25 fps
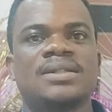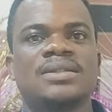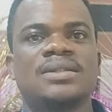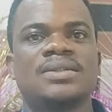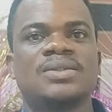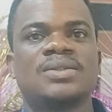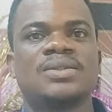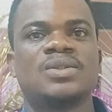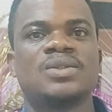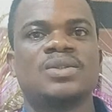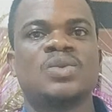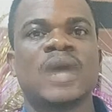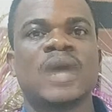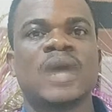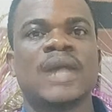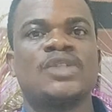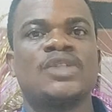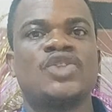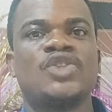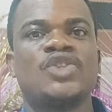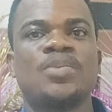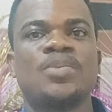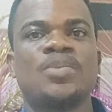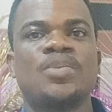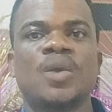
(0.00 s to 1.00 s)
you can
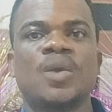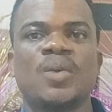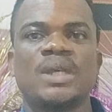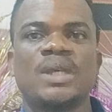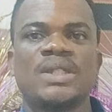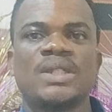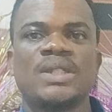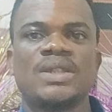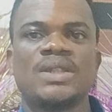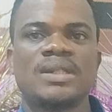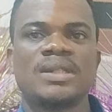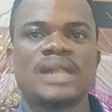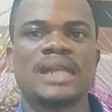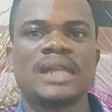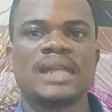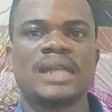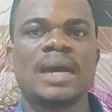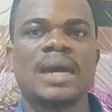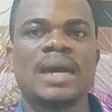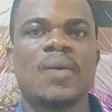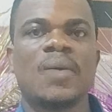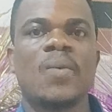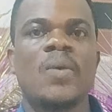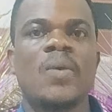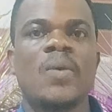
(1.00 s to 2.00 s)
drop your questions and
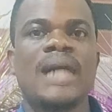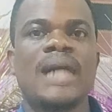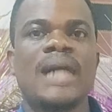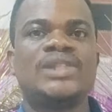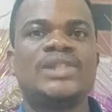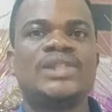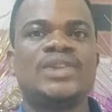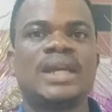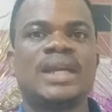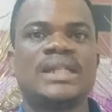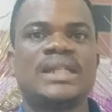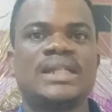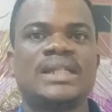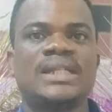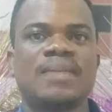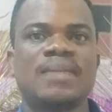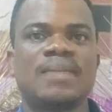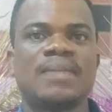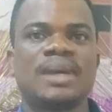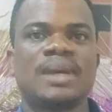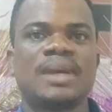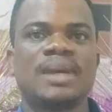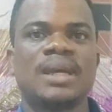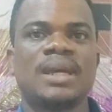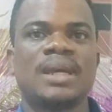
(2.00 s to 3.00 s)
I will address
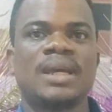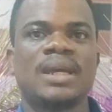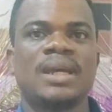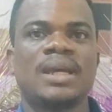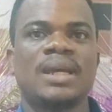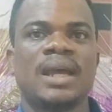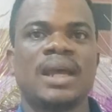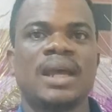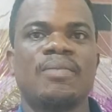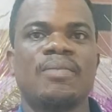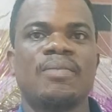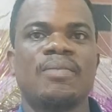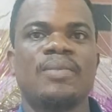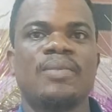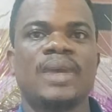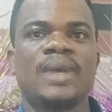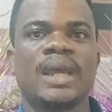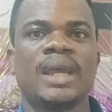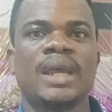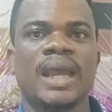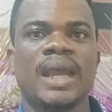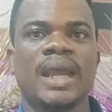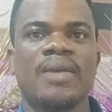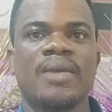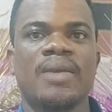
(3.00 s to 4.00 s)
them
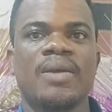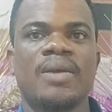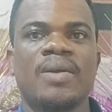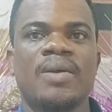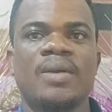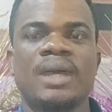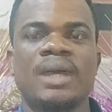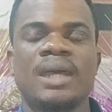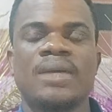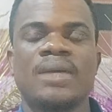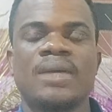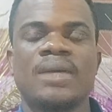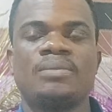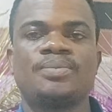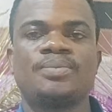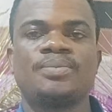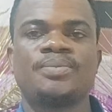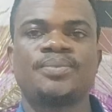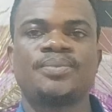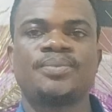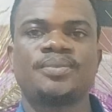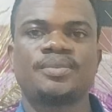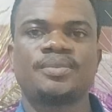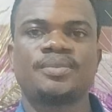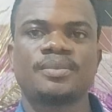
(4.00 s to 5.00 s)
here, okay?
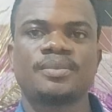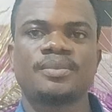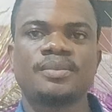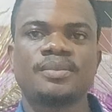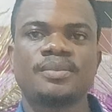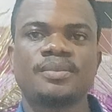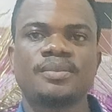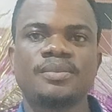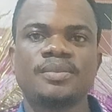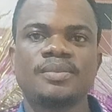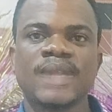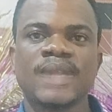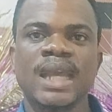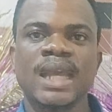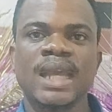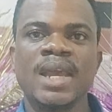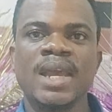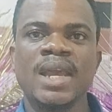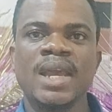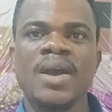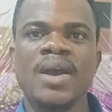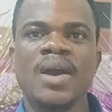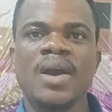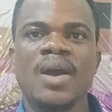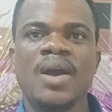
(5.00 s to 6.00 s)

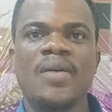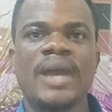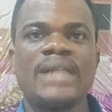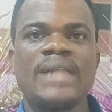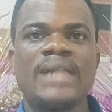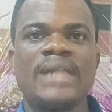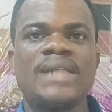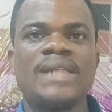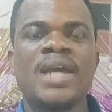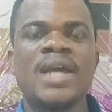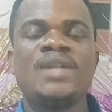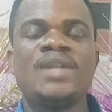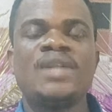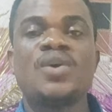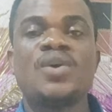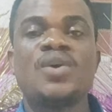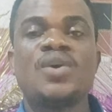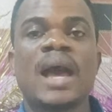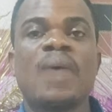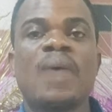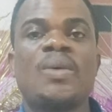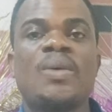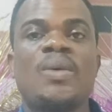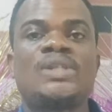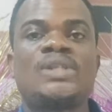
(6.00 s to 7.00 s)
All right,
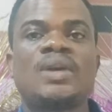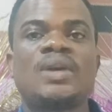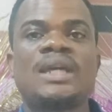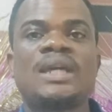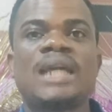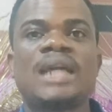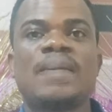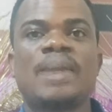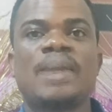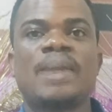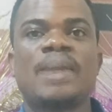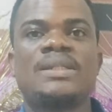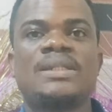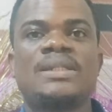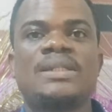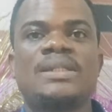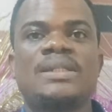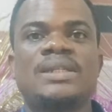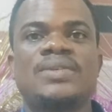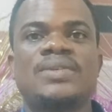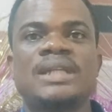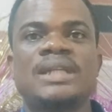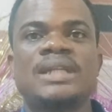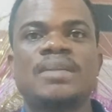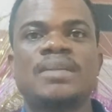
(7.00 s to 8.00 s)
so I was talking about
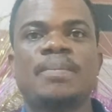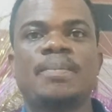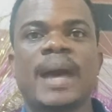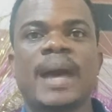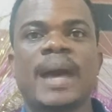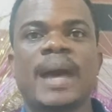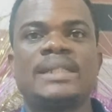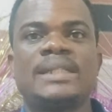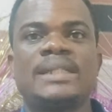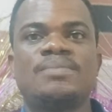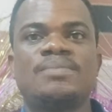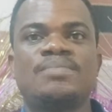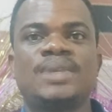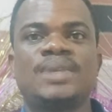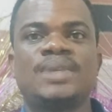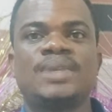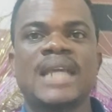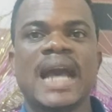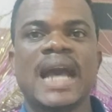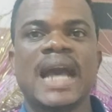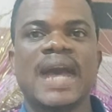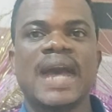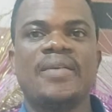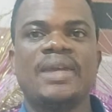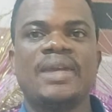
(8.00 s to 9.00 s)
the reading part
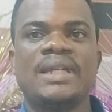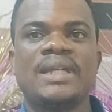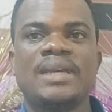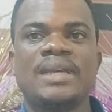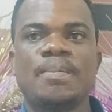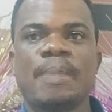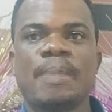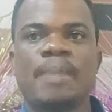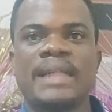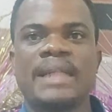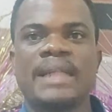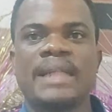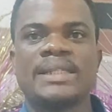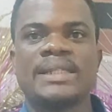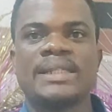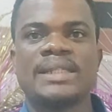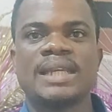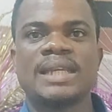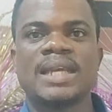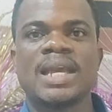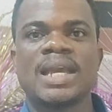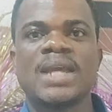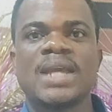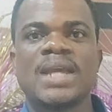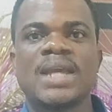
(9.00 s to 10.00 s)
B and reading part
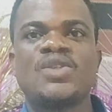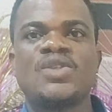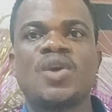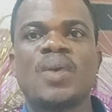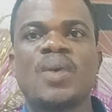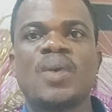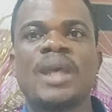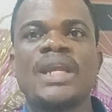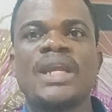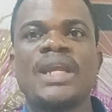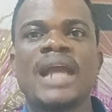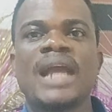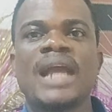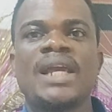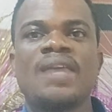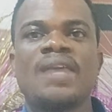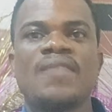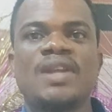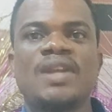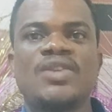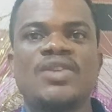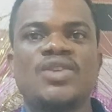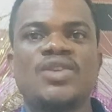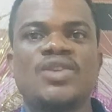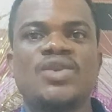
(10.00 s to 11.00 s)
C. So when they are
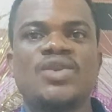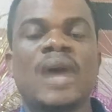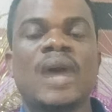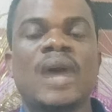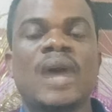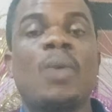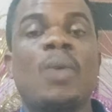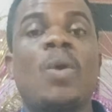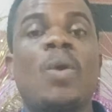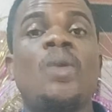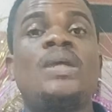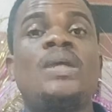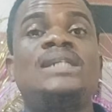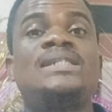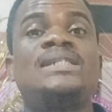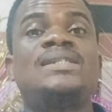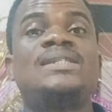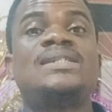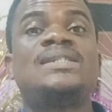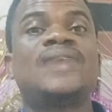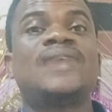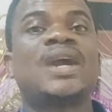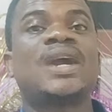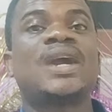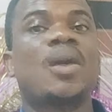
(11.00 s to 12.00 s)
given to you, I
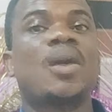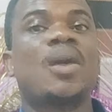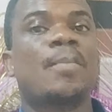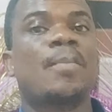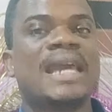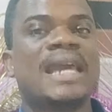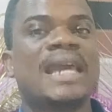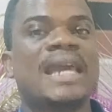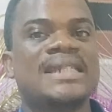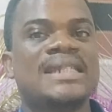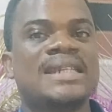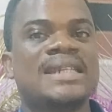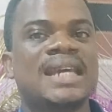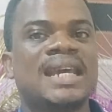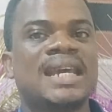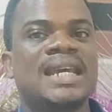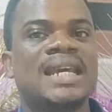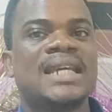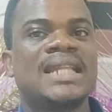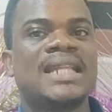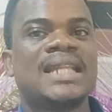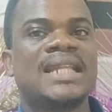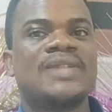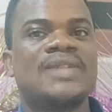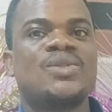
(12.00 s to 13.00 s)
always recommend
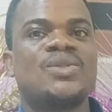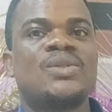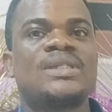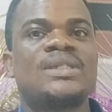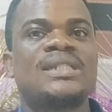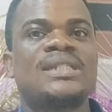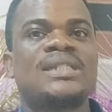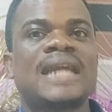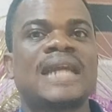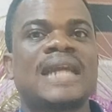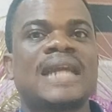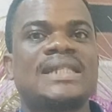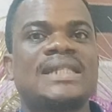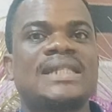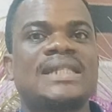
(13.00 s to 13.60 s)
that you start